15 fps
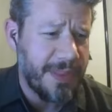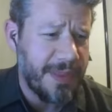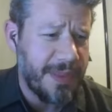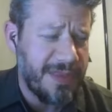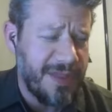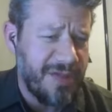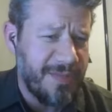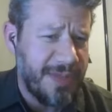
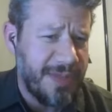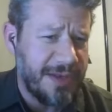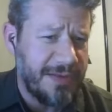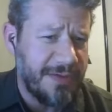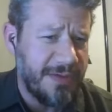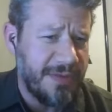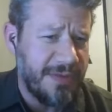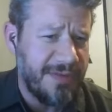things about
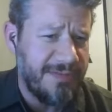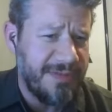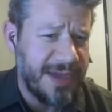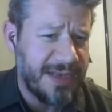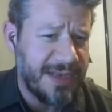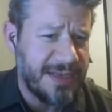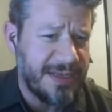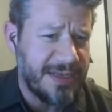uh, the
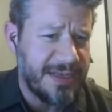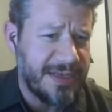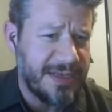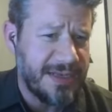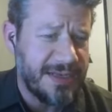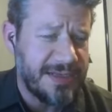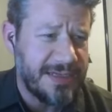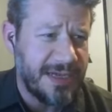fact that uh,
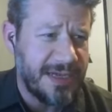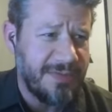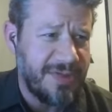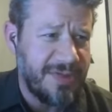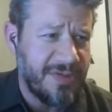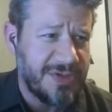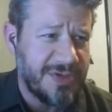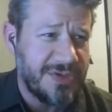uh, Doug was
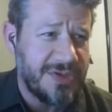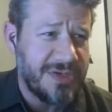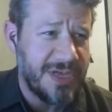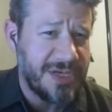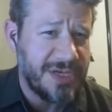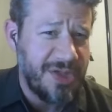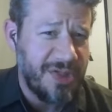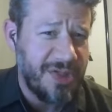so
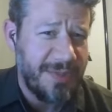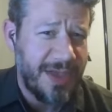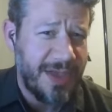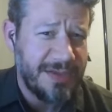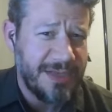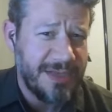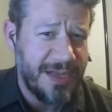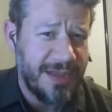judicious
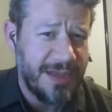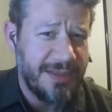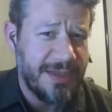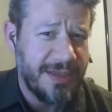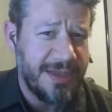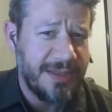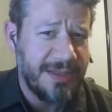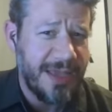about uh,
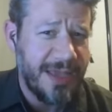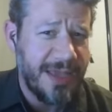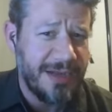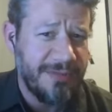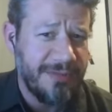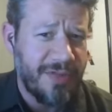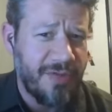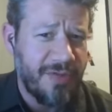the the edit
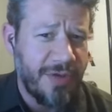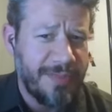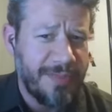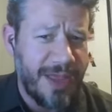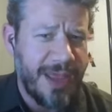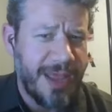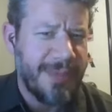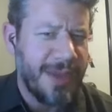of the script.
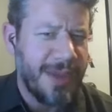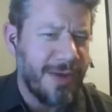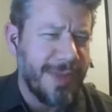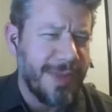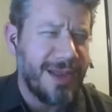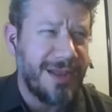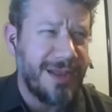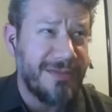I may or
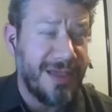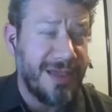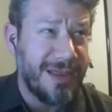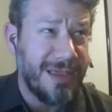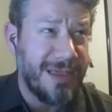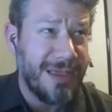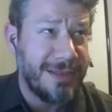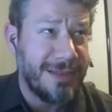may not have had
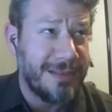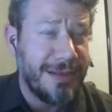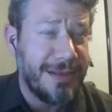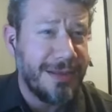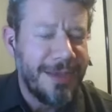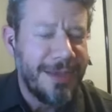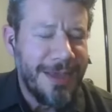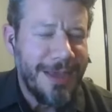
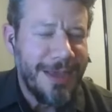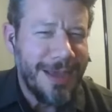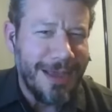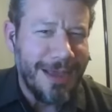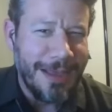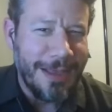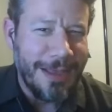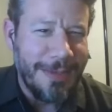
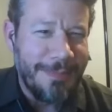a hand in that. Um,